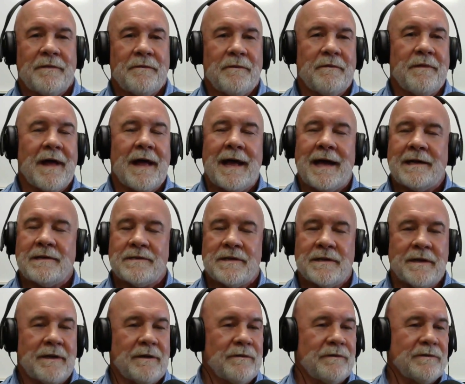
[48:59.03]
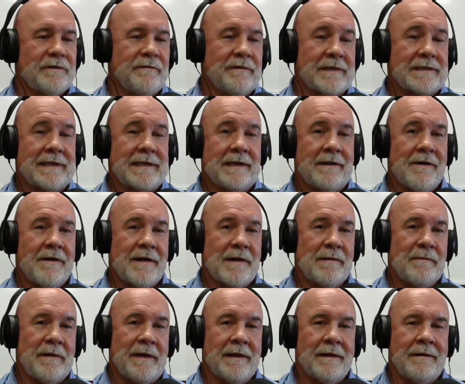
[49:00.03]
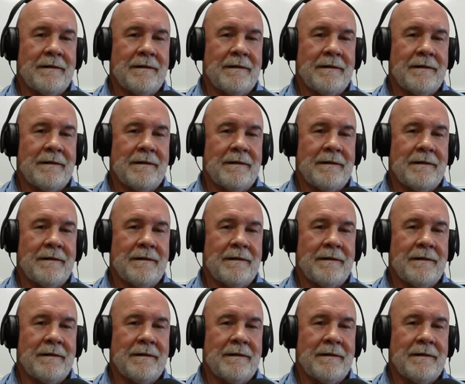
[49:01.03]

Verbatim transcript: through the highs and lows of this economy.